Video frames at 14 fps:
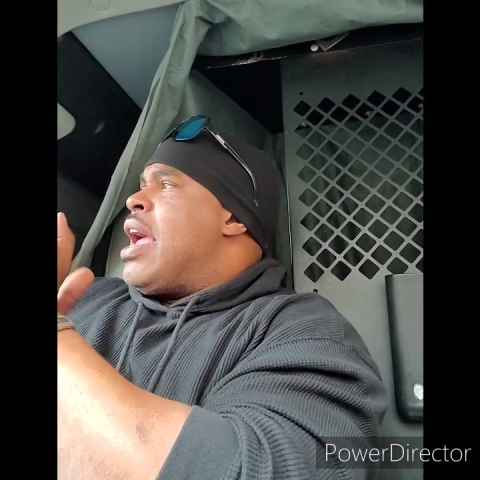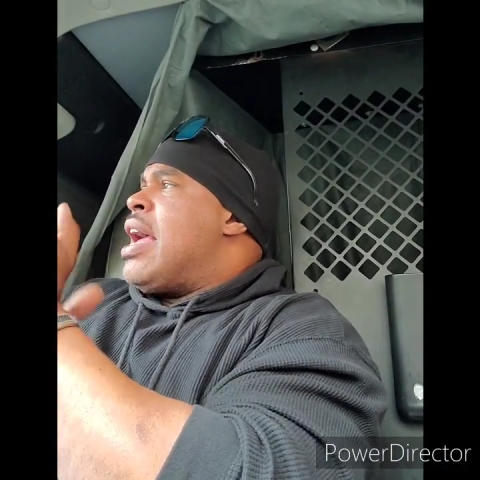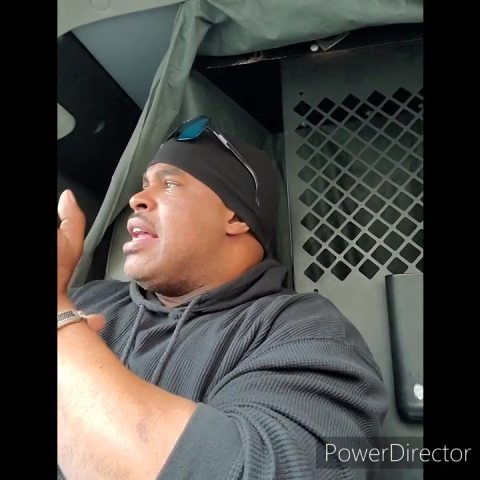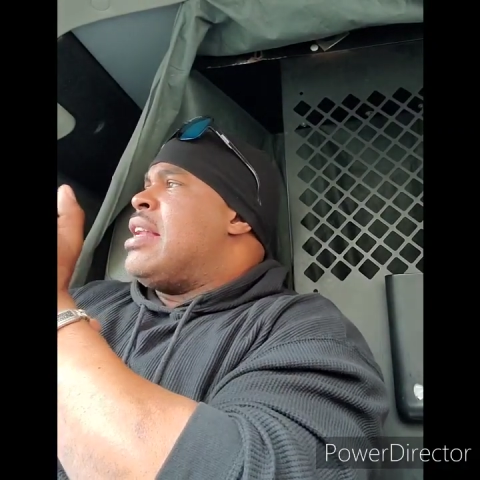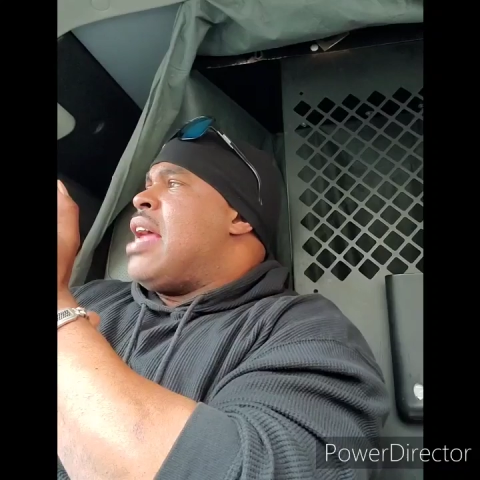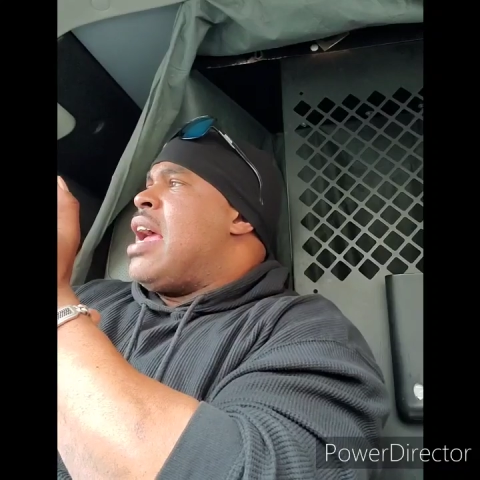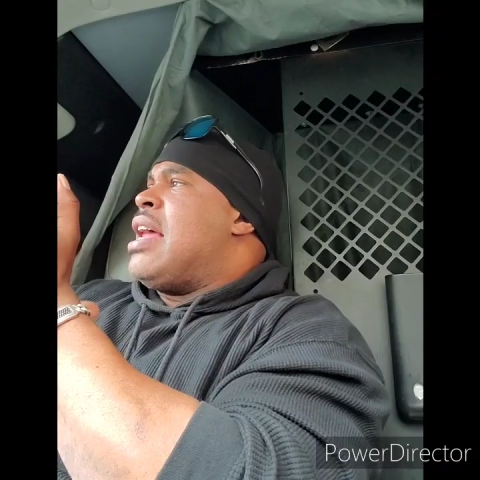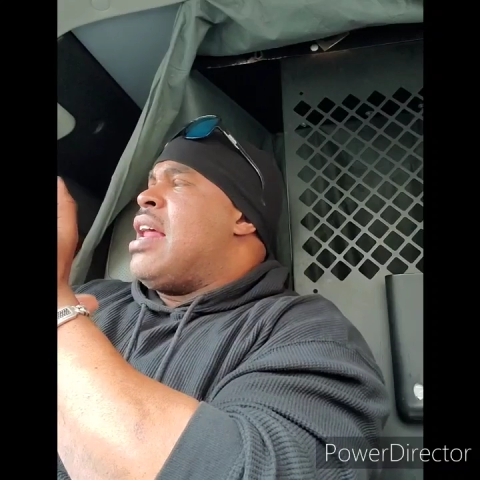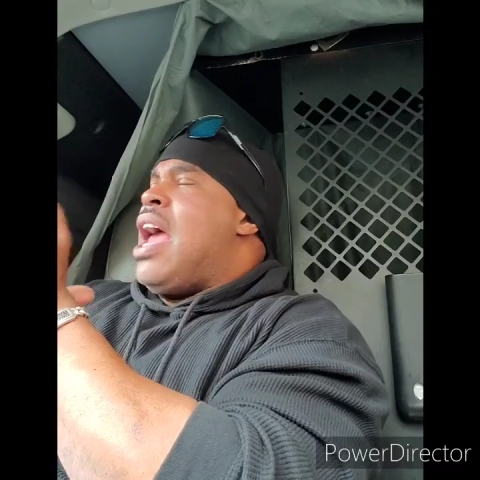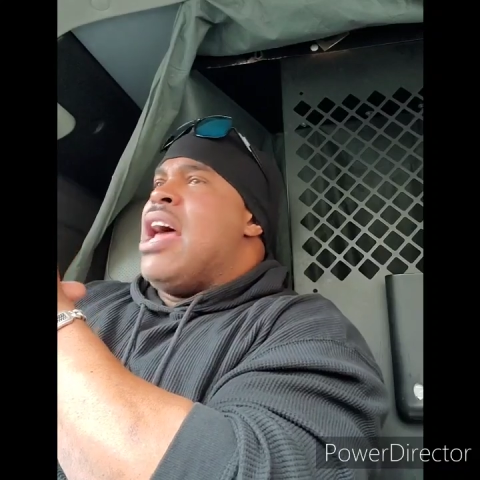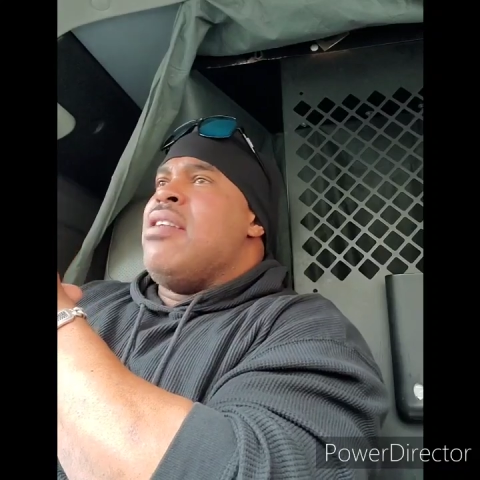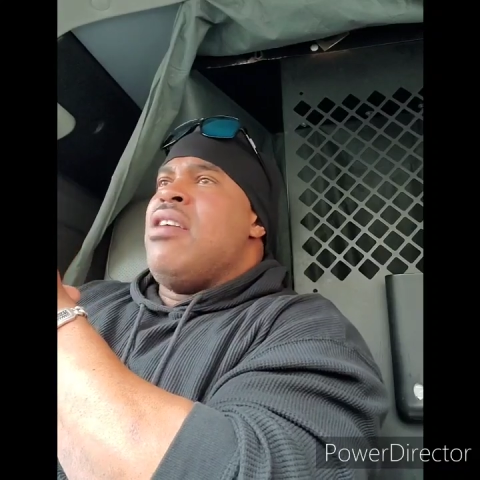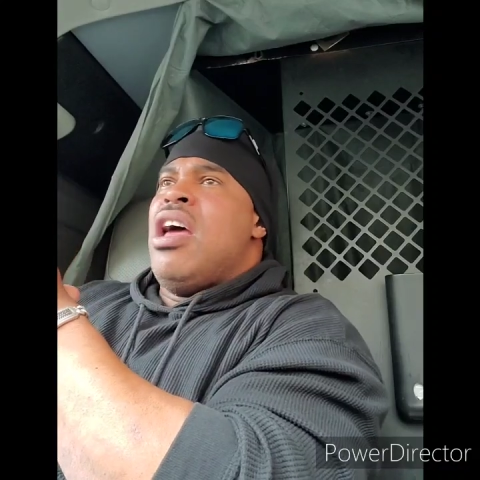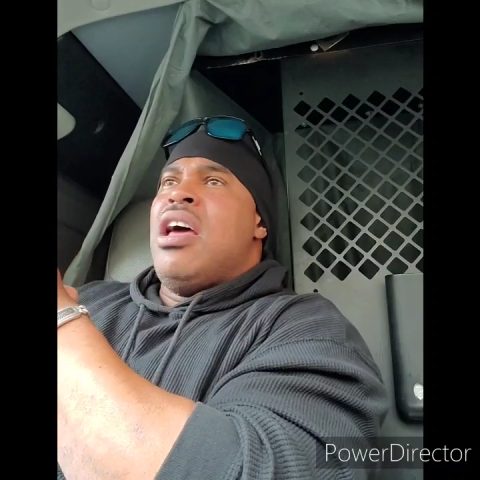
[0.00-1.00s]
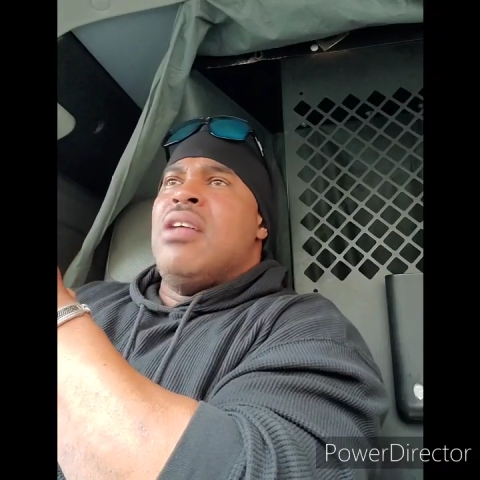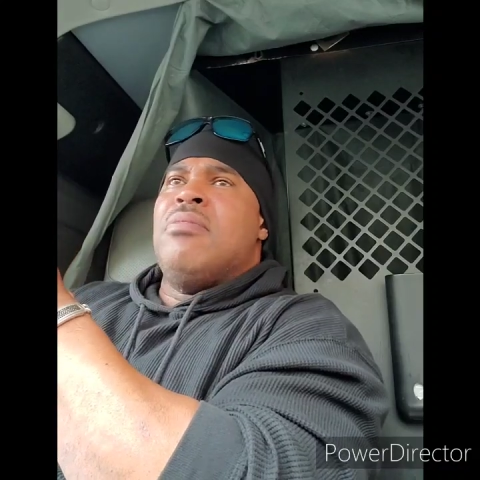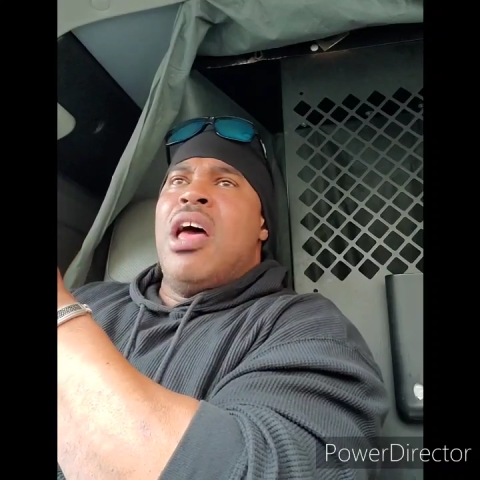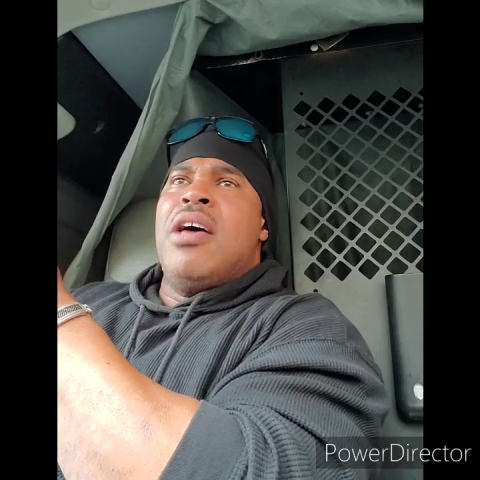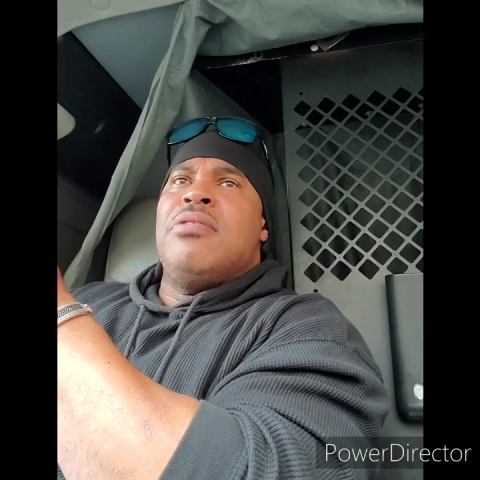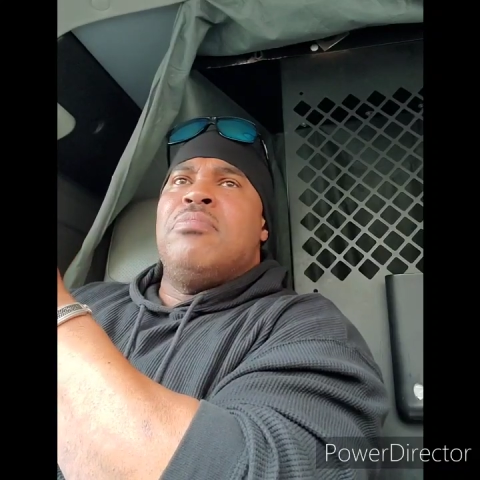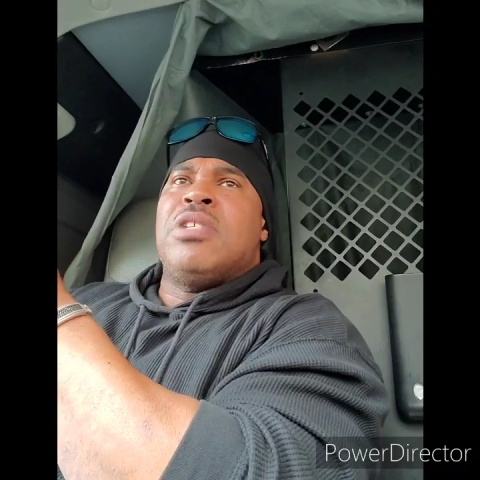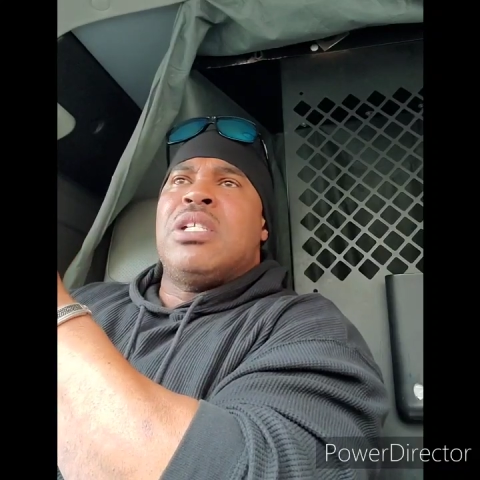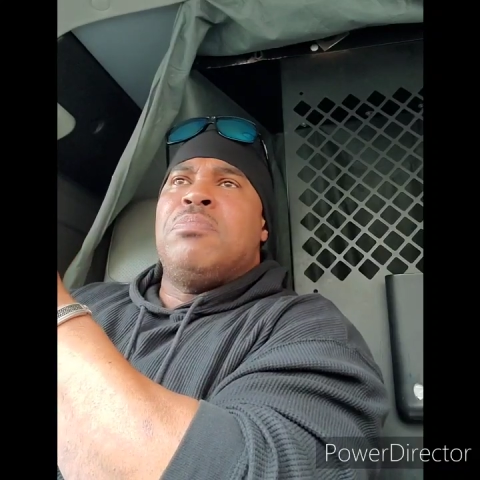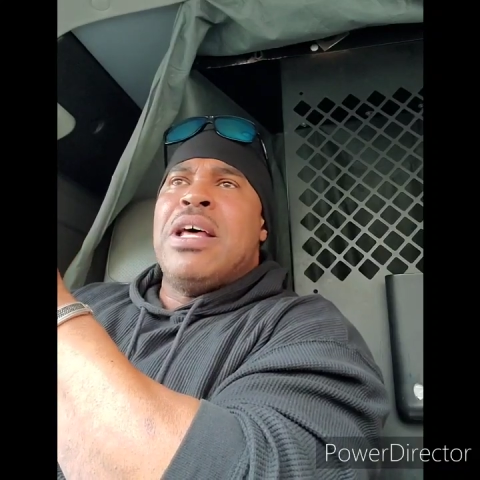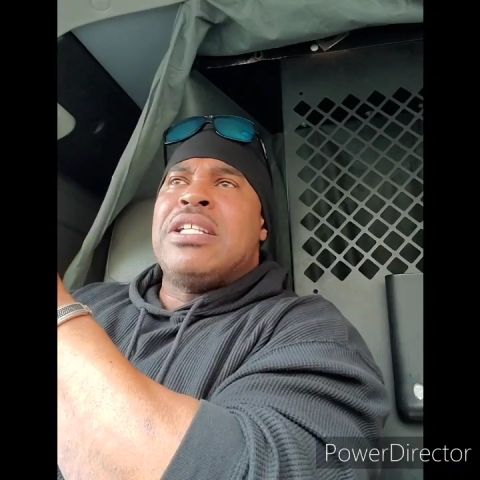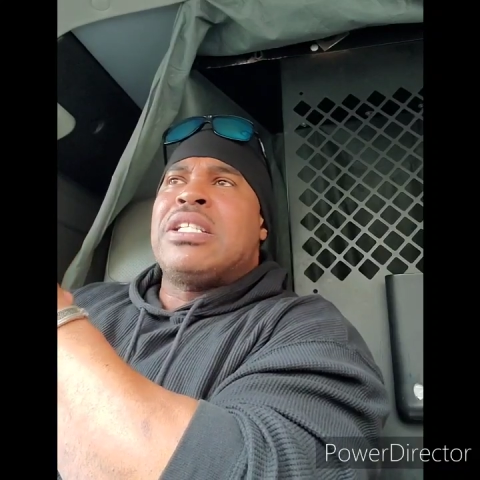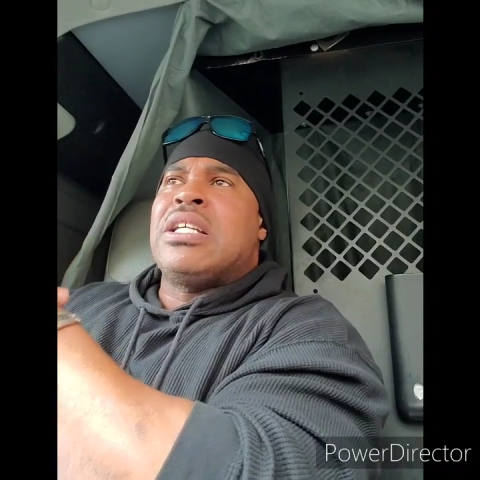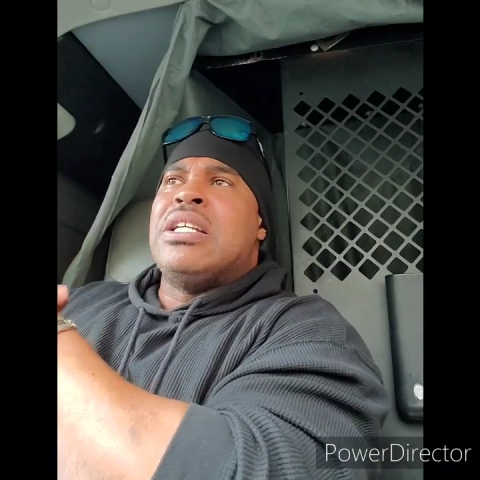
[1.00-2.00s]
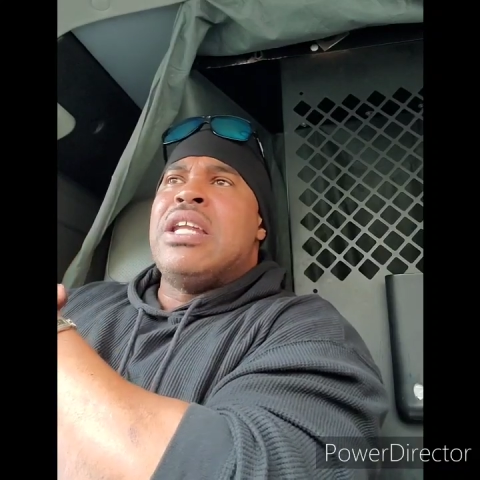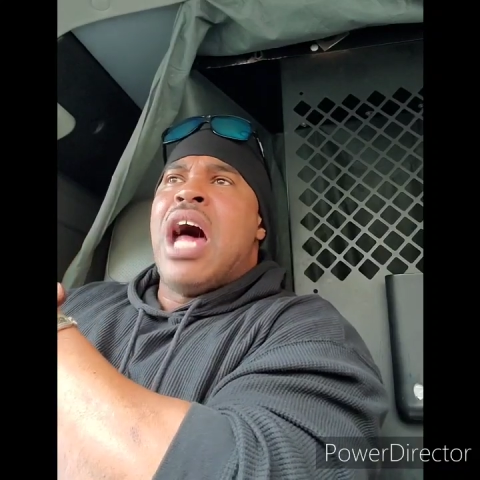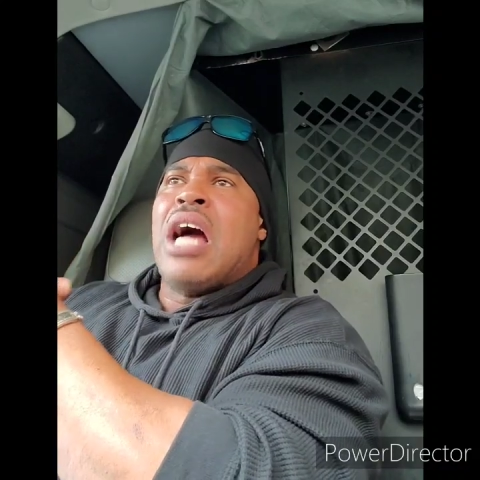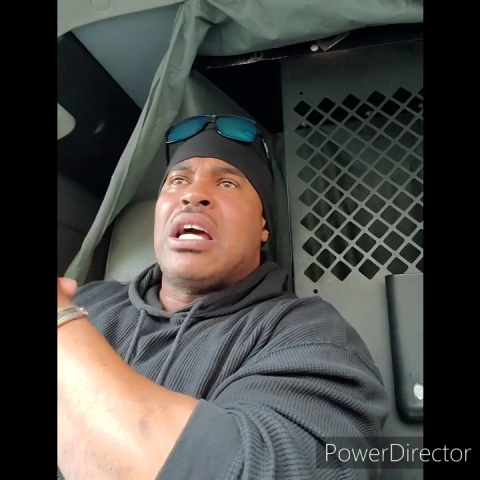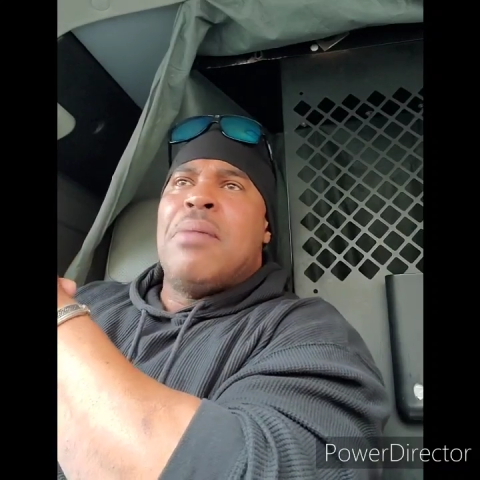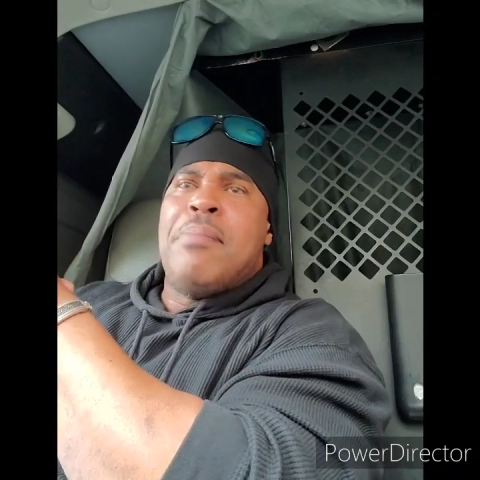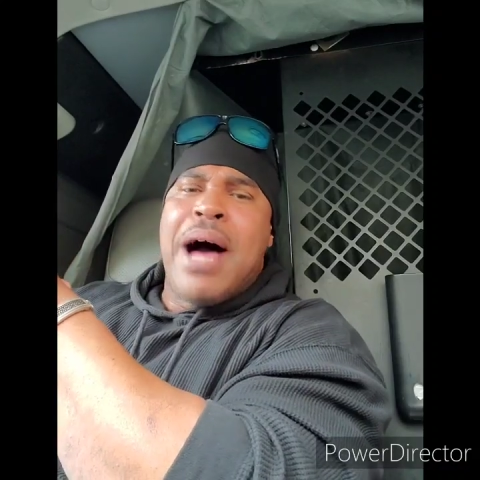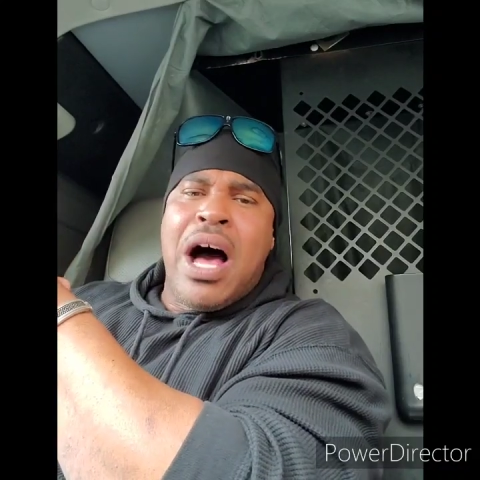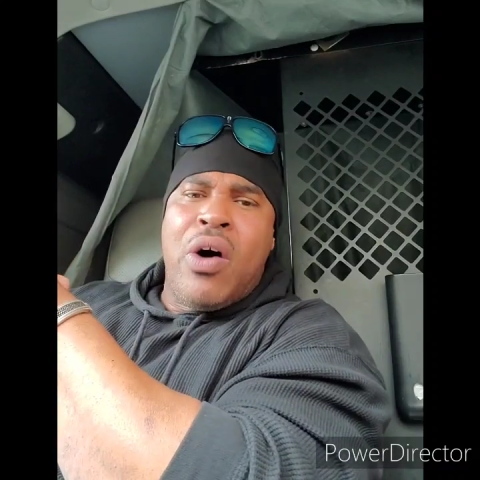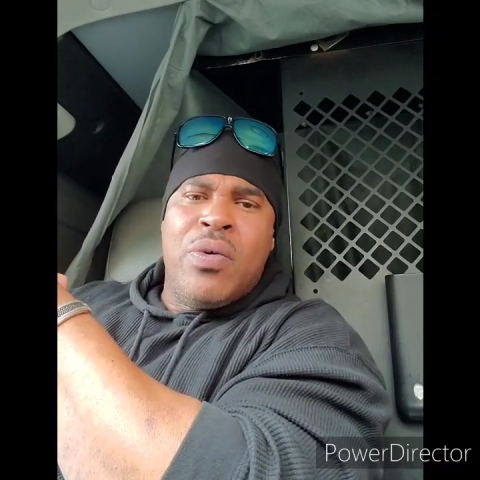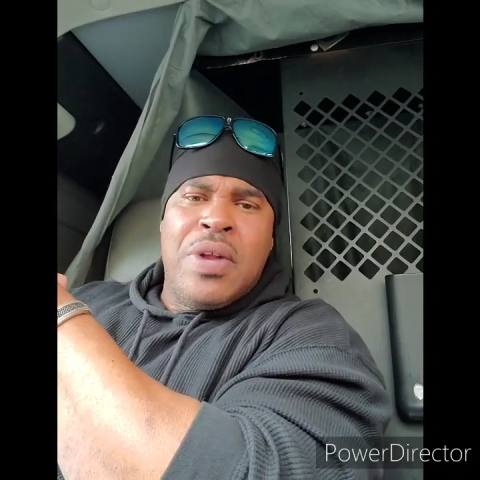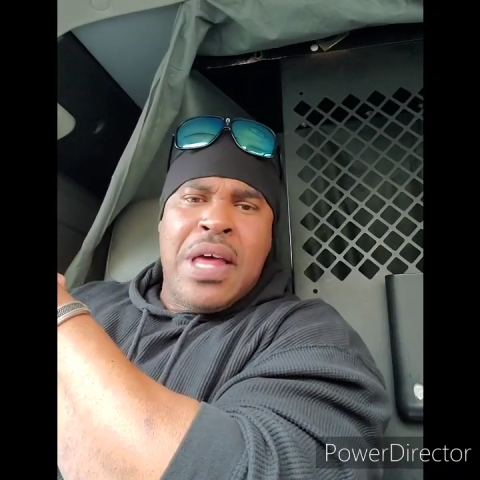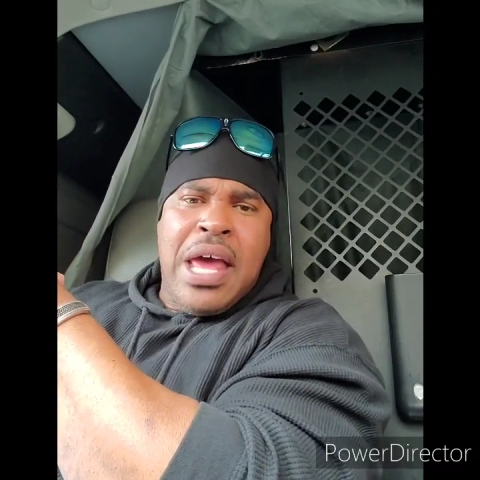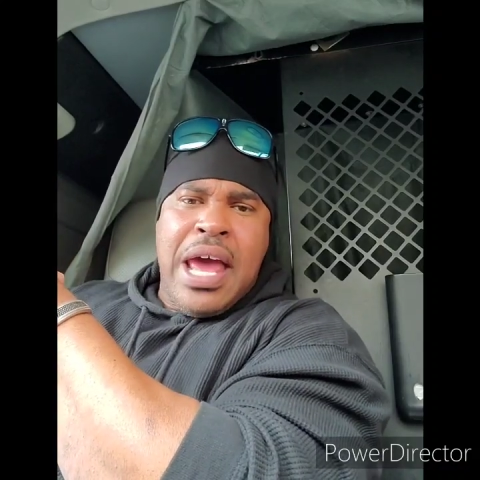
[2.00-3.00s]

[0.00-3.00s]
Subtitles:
and Spence can knock him out